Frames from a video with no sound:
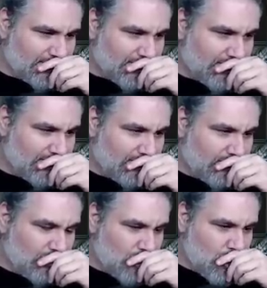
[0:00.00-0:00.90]
Signet.
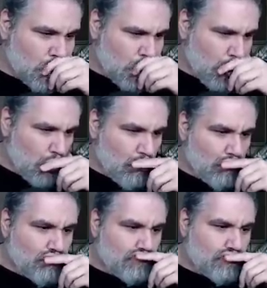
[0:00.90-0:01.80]
They
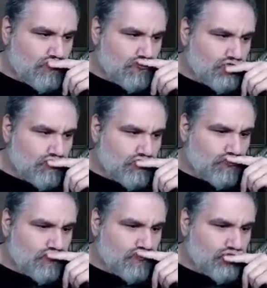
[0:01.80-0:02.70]
don't have any threats
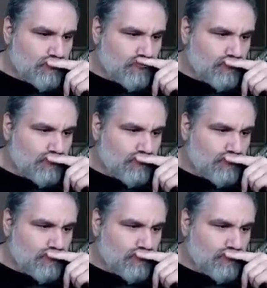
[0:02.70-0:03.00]
currently, so.